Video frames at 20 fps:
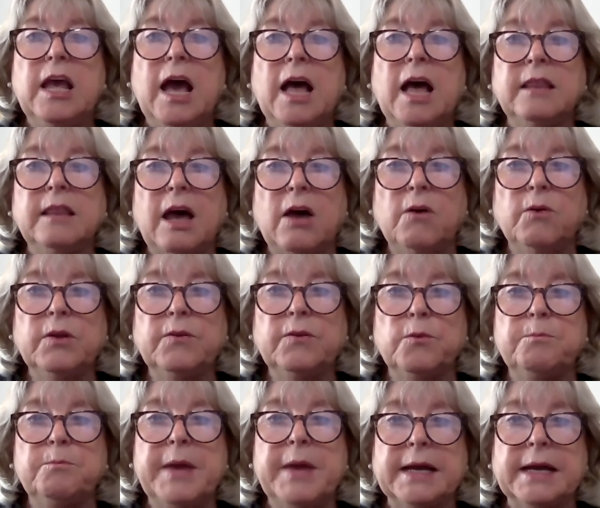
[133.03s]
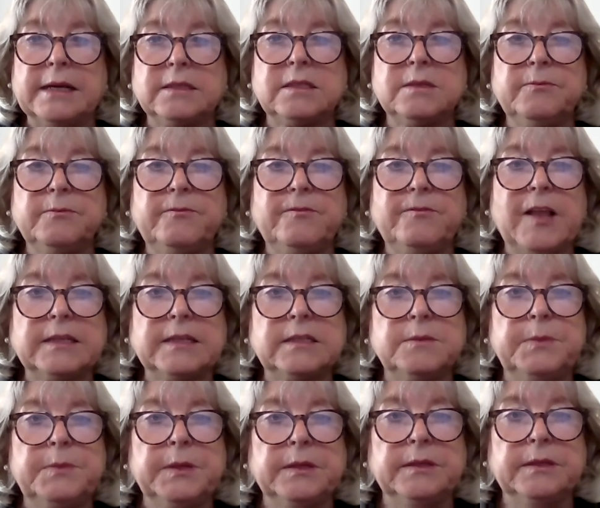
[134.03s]
allowing for maximum
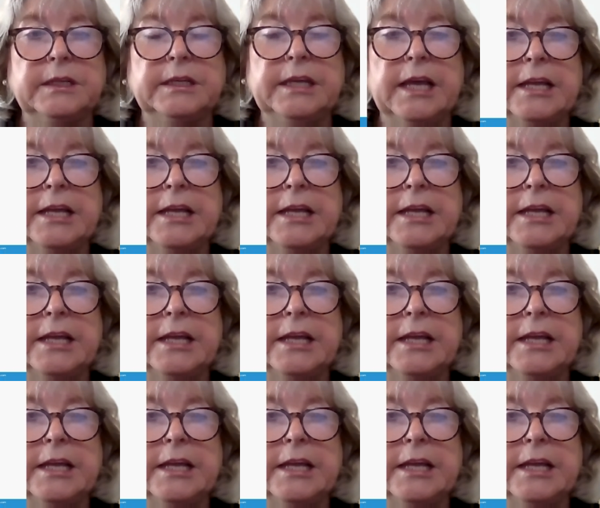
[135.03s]
flexibility